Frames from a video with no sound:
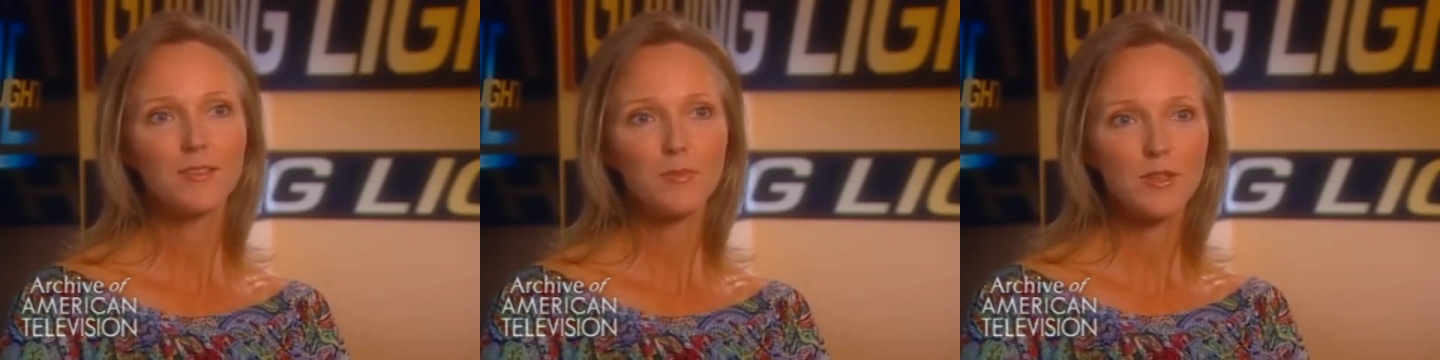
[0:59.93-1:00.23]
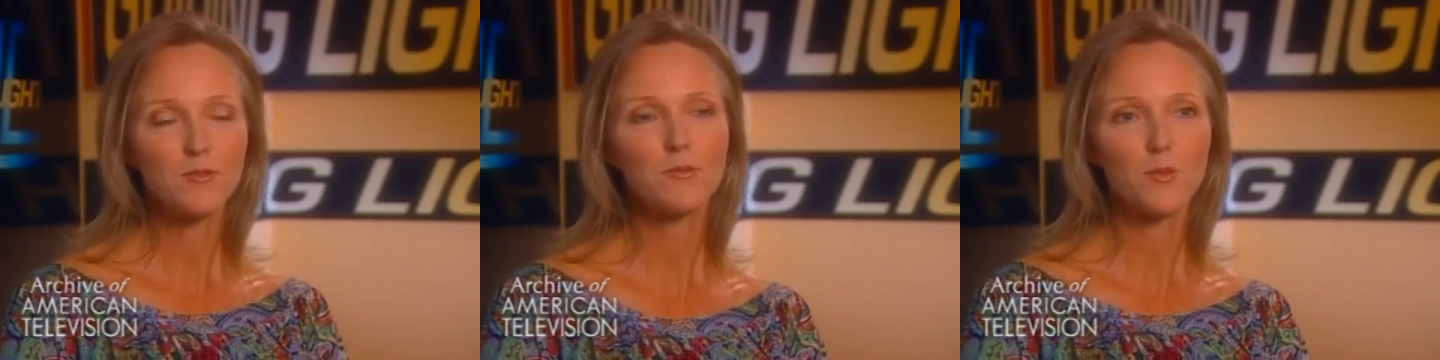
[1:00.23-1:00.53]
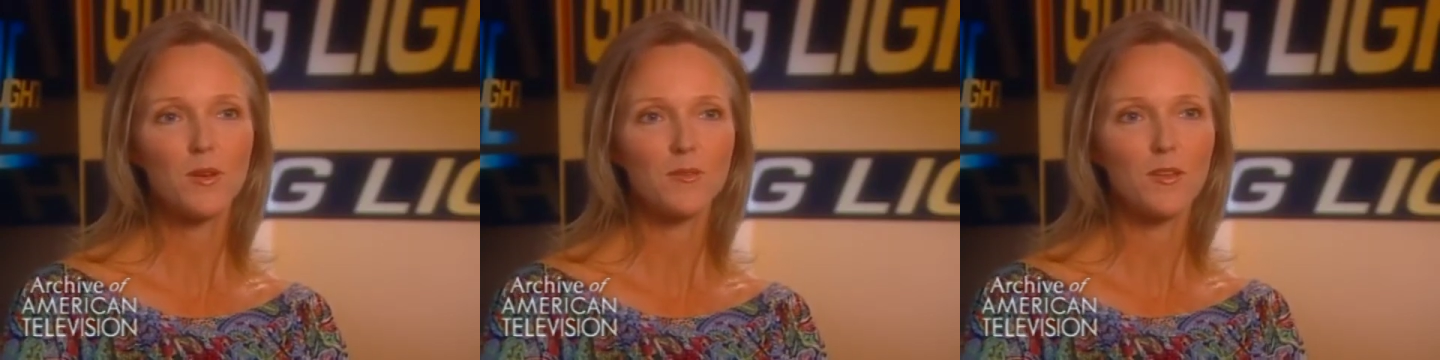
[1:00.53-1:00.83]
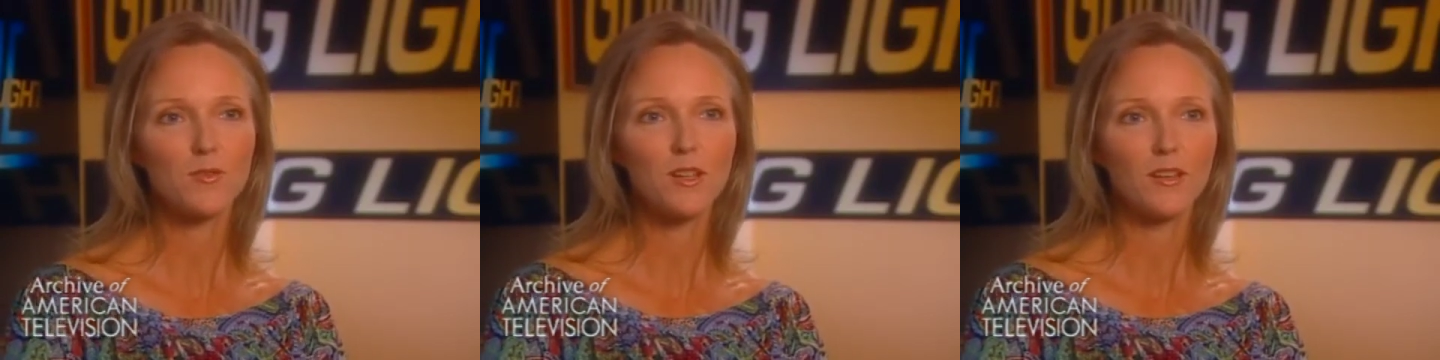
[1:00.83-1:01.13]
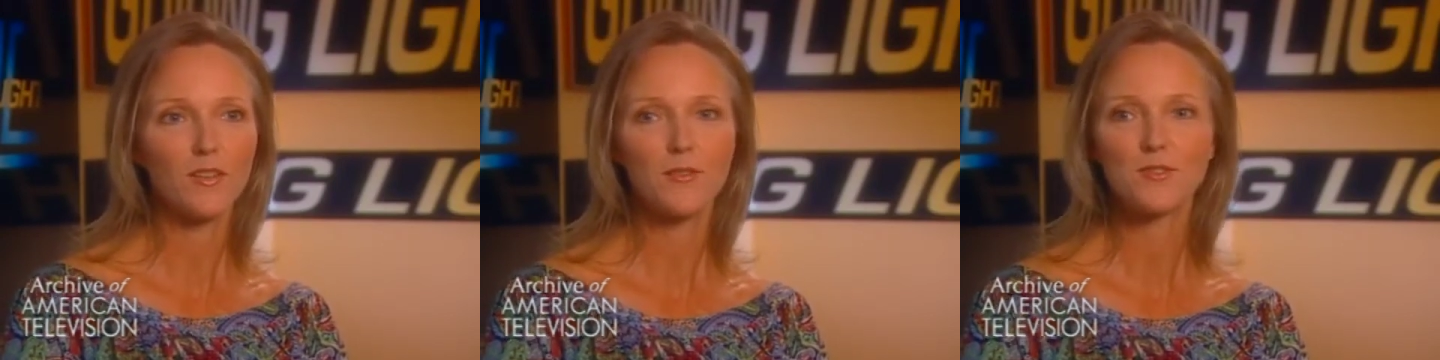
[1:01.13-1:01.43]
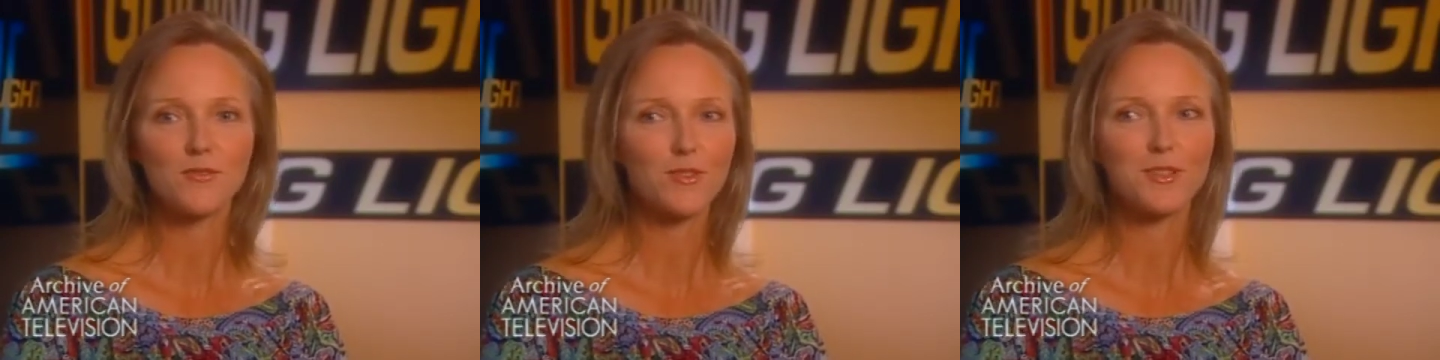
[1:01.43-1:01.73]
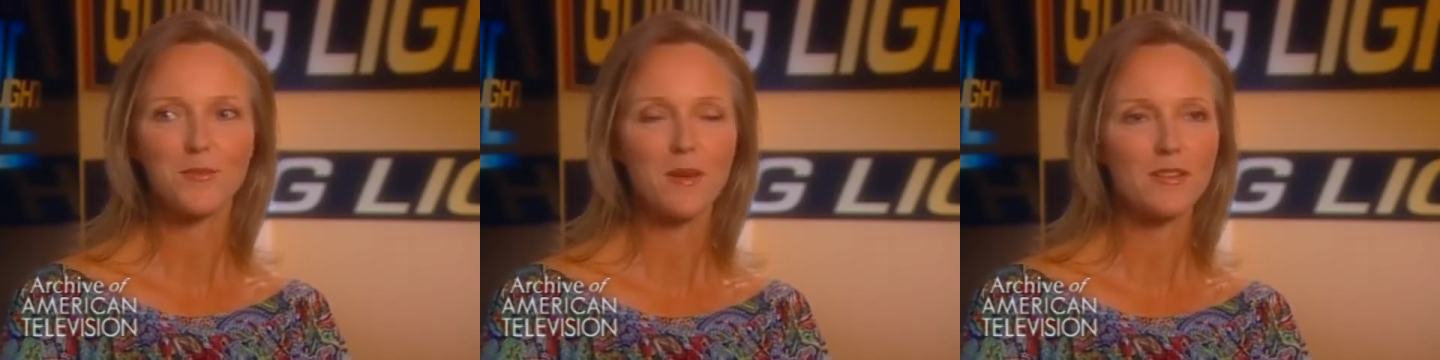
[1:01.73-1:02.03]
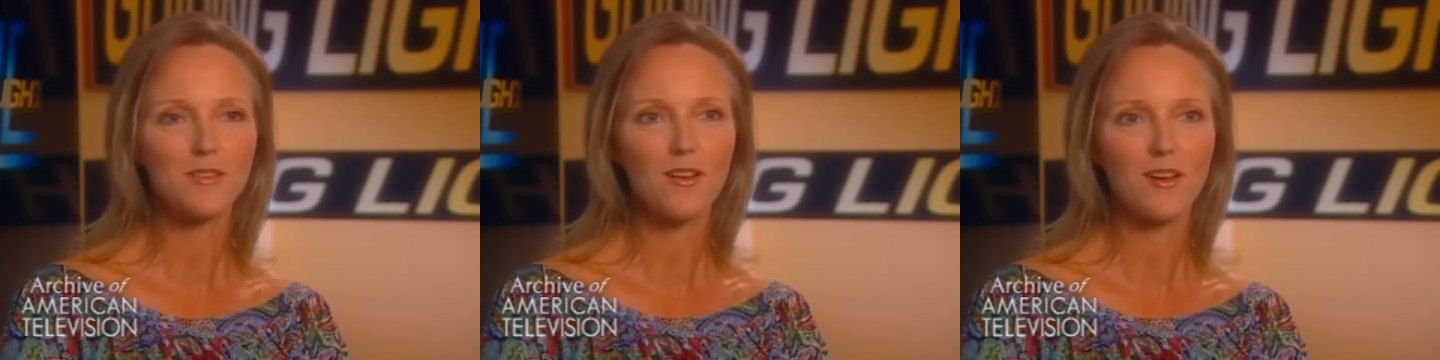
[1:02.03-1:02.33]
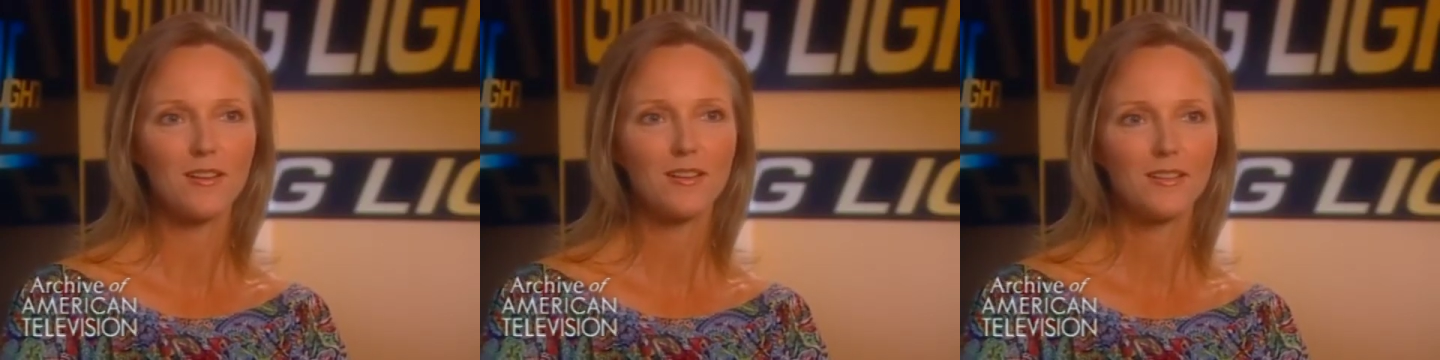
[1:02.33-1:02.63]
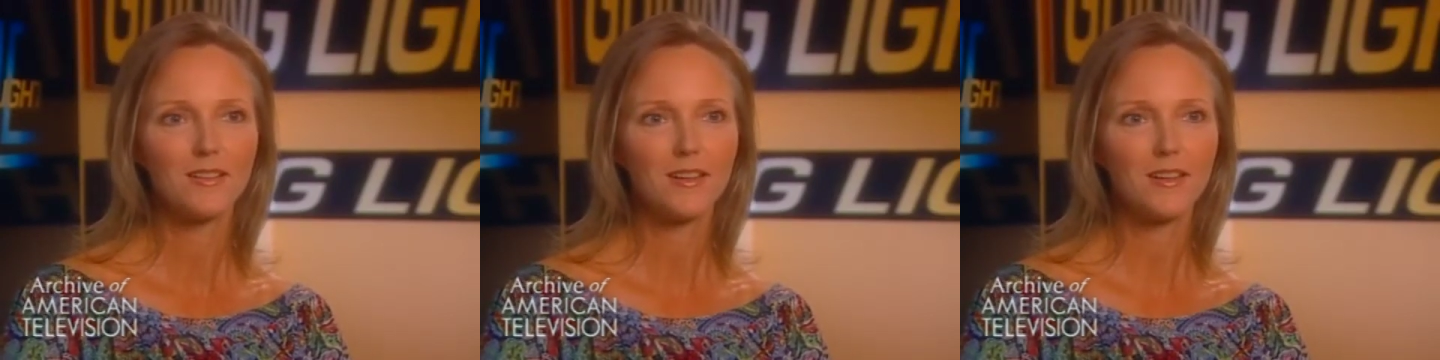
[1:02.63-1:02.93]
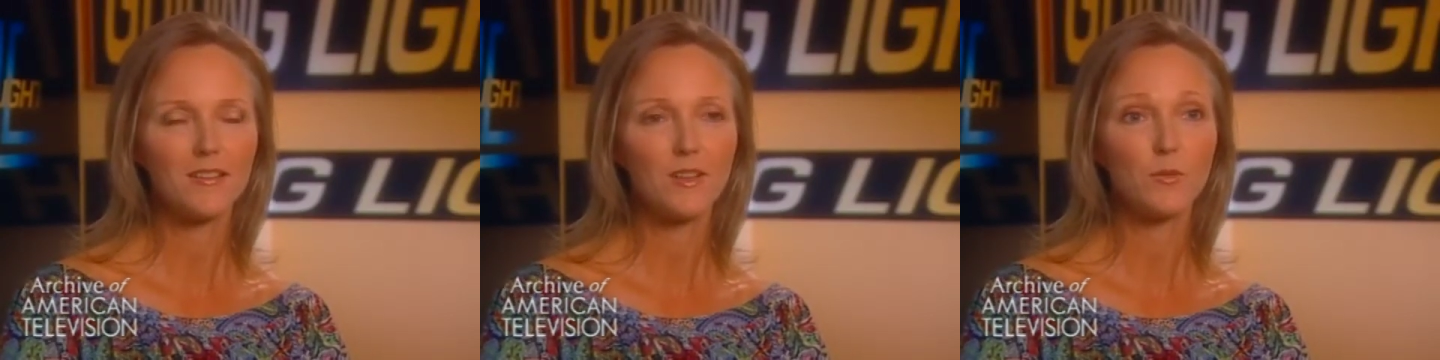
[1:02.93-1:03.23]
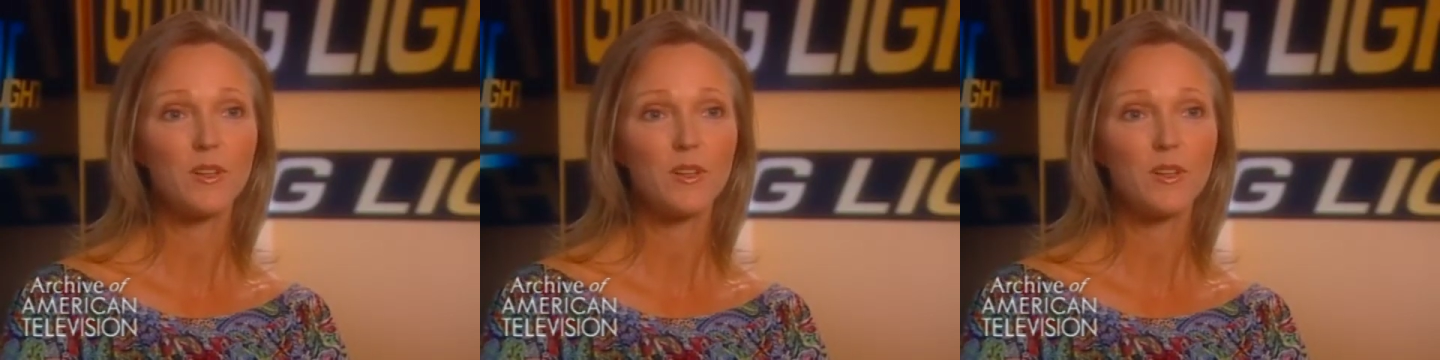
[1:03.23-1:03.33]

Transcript: My scripts were at the hotel. That was the first time I saw anything.